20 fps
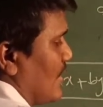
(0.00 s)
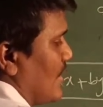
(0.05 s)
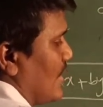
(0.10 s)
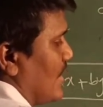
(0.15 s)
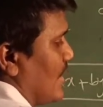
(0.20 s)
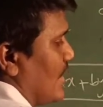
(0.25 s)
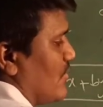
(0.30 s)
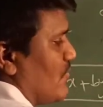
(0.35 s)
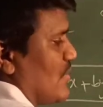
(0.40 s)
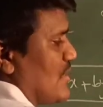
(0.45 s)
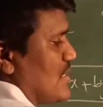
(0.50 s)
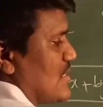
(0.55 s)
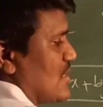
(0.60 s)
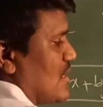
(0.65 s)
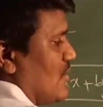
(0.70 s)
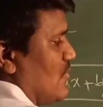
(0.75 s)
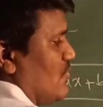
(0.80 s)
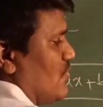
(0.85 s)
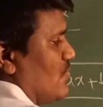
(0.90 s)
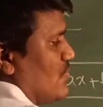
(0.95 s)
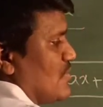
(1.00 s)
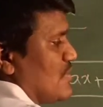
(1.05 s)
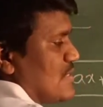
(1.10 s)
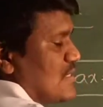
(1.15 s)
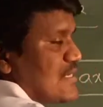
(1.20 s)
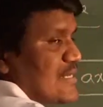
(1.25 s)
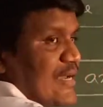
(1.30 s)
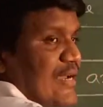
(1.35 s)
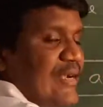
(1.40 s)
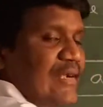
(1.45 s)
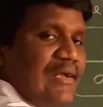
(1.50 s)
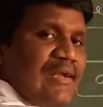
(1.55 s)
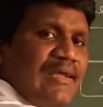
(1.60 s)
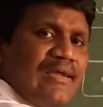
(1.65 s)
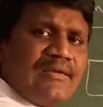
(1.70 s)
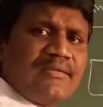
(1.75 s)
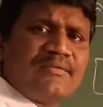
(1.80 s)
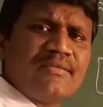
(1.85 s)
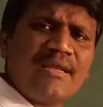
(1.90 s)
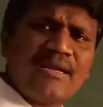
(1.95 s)
Equation of straight
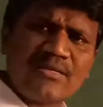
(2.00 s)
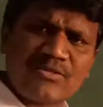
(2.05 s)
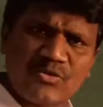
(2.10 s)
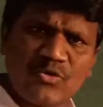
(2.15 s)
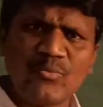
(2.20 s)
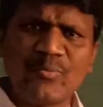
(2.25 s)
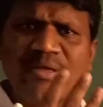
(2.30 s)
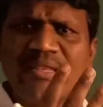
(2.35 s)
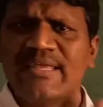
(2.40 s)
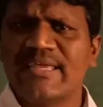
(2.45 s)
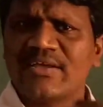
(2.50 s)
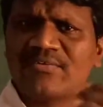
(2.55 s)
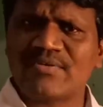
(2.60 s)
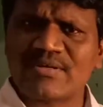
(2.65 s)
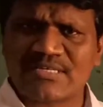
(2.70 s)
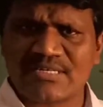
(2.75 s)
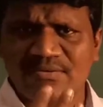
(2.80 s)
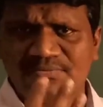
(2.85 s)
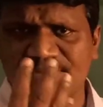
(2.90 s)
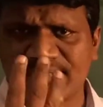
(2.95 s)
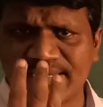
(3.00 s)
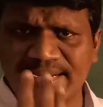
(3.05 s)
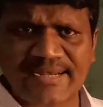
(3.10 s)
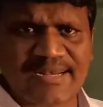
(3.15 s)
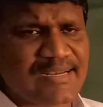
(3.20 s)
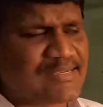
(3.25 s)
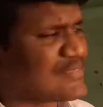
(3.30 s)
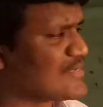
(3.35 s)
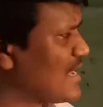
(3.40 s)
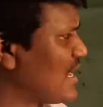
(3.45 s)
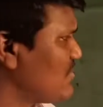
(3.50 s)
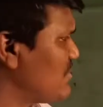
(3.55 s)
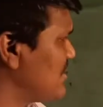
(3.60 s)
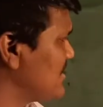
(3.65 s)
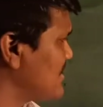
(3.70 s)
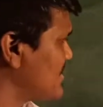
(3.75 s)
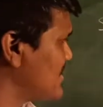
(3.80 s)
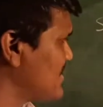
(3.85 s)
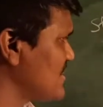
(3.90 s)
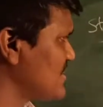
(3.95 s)
line. There are so many equation of straight lines can be.
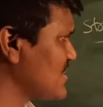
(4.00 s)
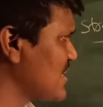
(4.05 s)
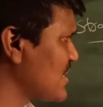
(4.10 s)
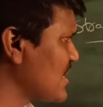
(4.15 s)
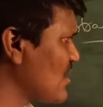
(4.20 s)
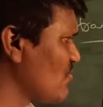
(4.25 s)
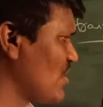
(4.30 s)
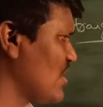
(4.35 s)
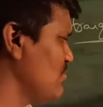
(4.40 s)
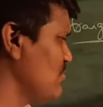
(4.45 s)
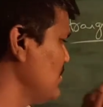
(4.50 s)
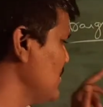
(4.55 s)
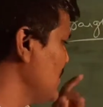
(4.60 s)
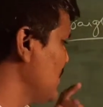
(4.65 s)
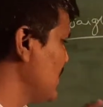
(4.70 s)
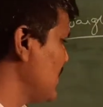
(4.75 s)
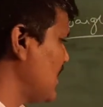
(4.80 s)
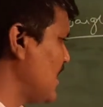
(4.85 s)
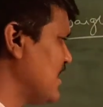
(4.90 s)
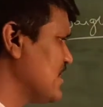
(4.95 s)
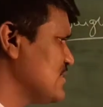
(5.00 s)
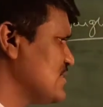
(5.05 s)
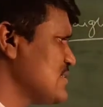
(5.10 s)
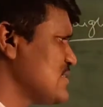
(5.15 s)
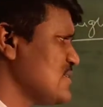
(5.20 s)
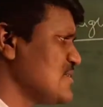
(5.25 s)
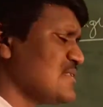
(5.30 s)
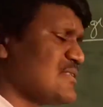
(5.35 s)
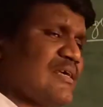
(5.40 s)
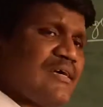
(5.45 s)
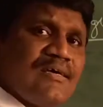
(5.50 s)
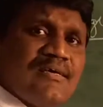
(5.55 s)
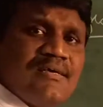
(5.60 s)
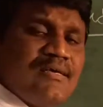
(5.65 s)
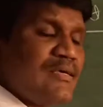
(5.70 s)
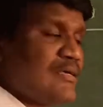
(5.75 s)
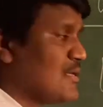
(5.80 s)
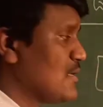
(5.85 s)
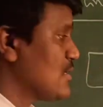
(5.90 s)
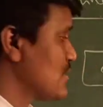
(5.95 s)
This is the general form, and this is
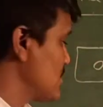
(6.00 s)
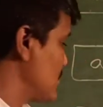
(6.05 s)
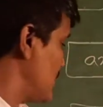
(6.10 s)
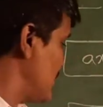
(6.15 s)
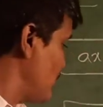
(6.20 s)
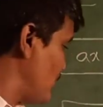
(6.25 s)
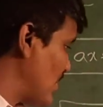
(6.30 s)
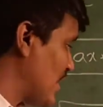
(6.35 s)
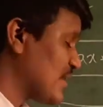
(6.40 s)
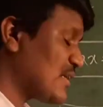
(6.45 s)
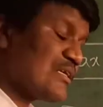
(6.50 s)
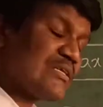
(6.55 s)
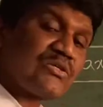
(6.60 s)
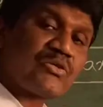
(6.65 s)
the in fact